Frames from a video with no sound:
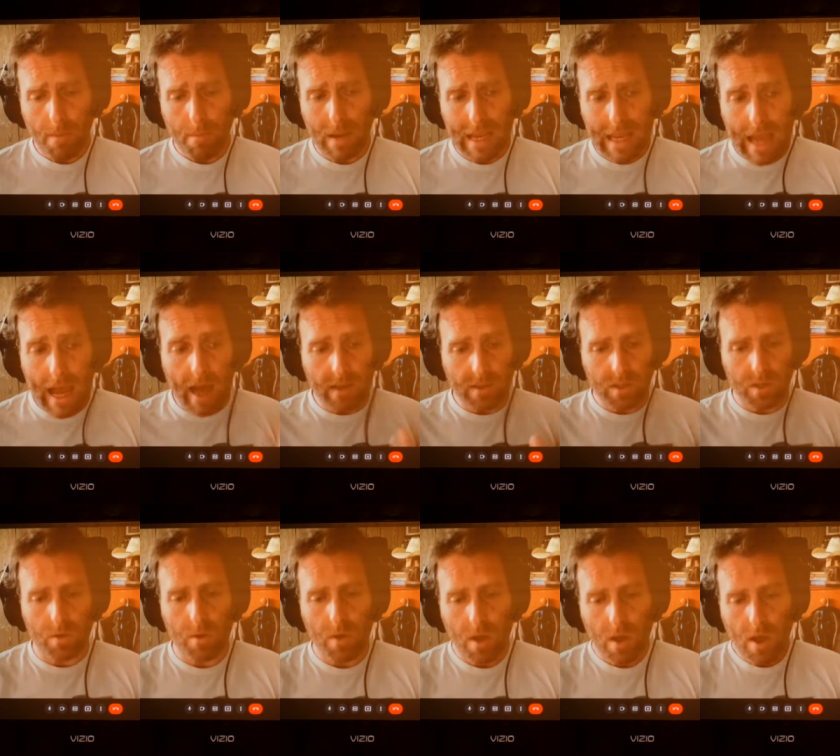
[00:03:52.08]
But yeah,
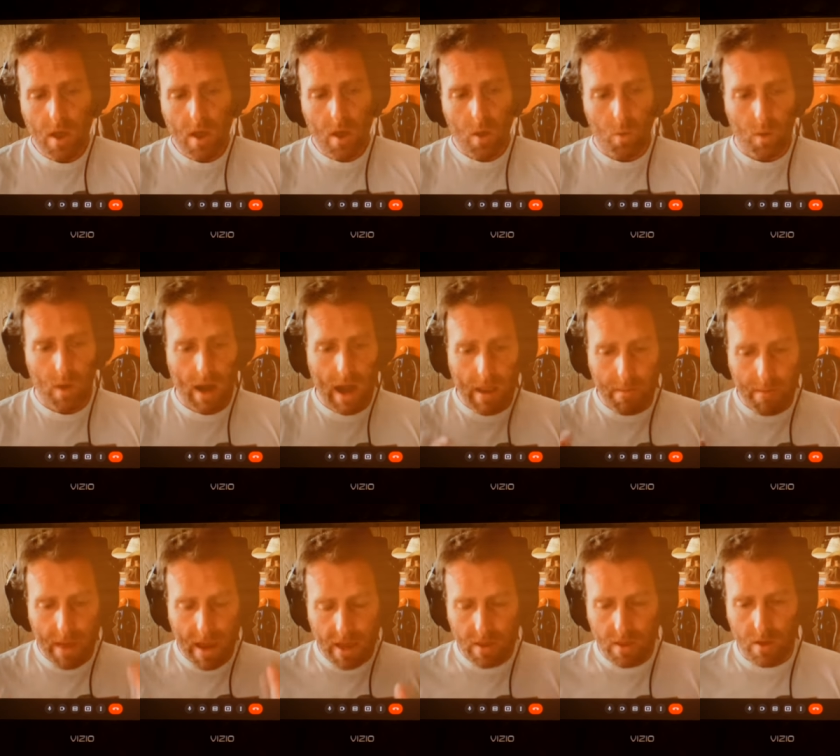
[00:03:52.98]
so when I
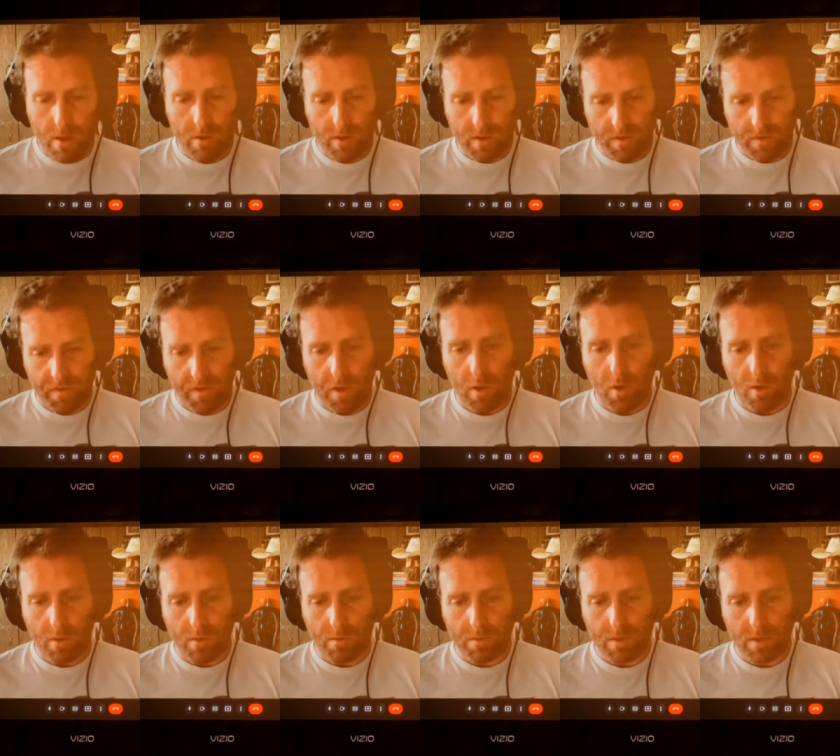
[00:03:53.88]
made those
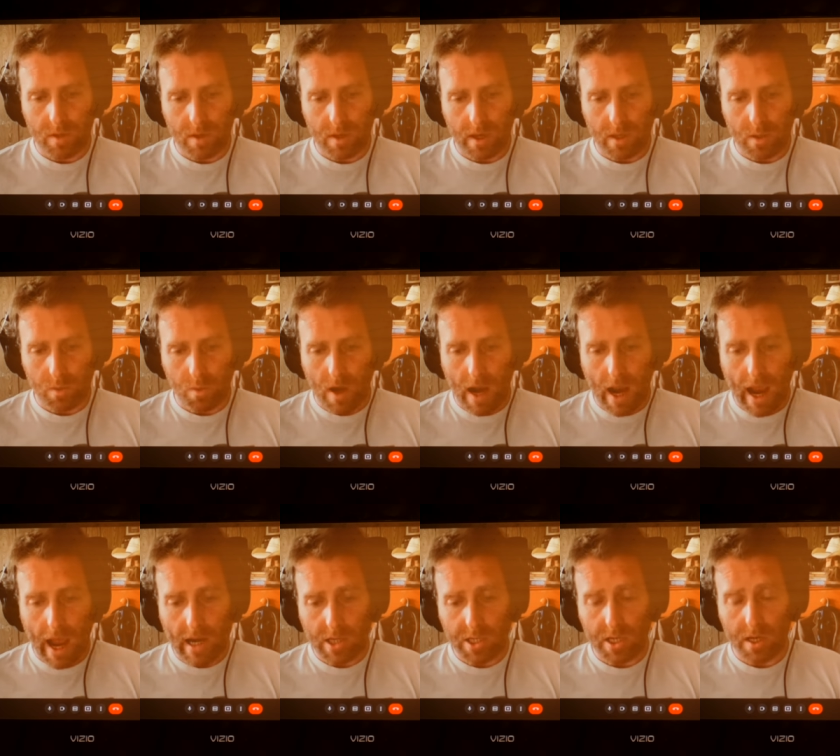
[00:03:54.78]
films is when
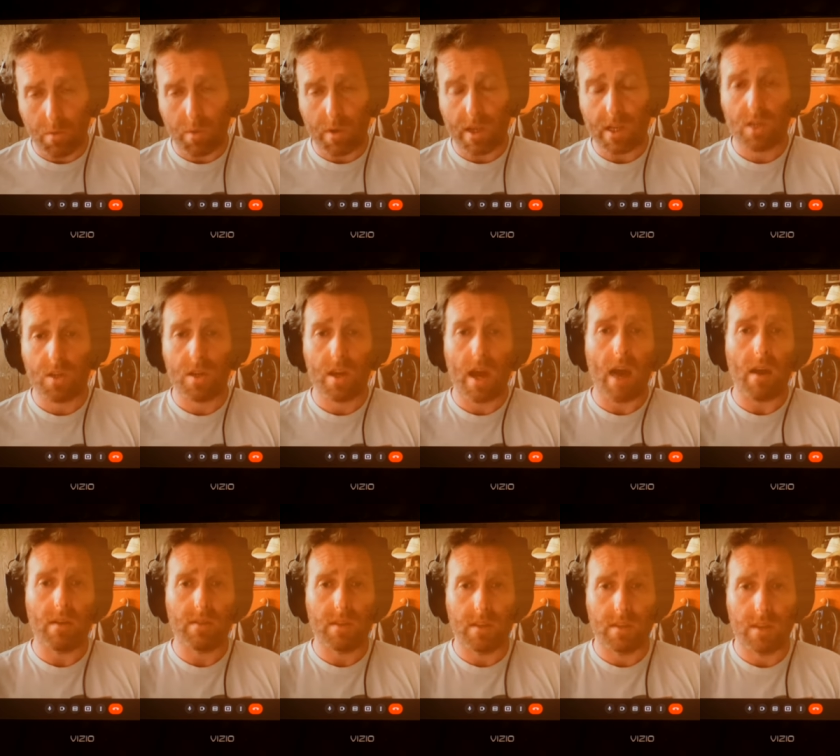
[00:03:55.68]
I actually reached
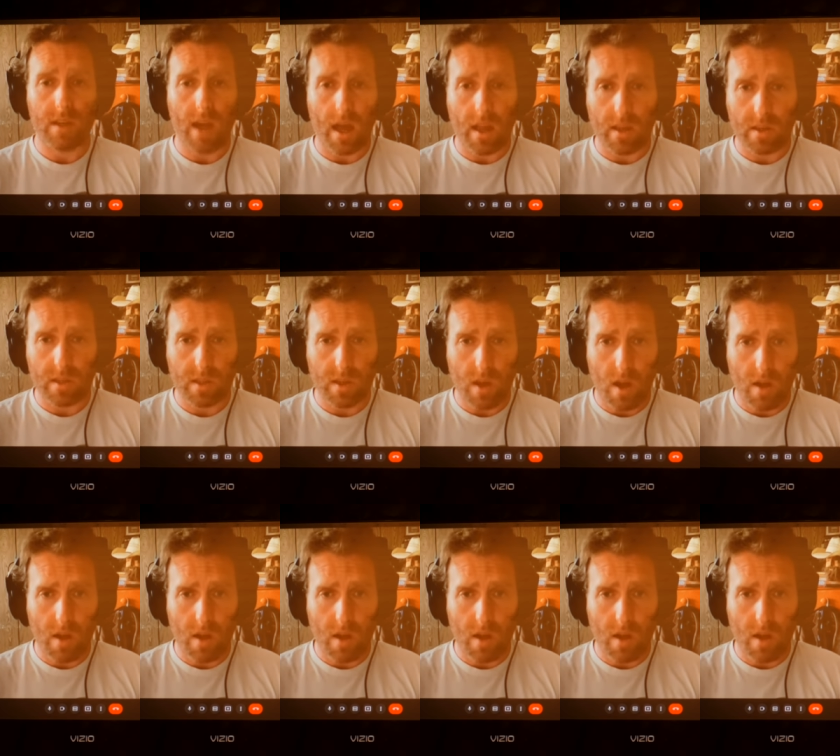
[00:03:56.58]
out to Dallas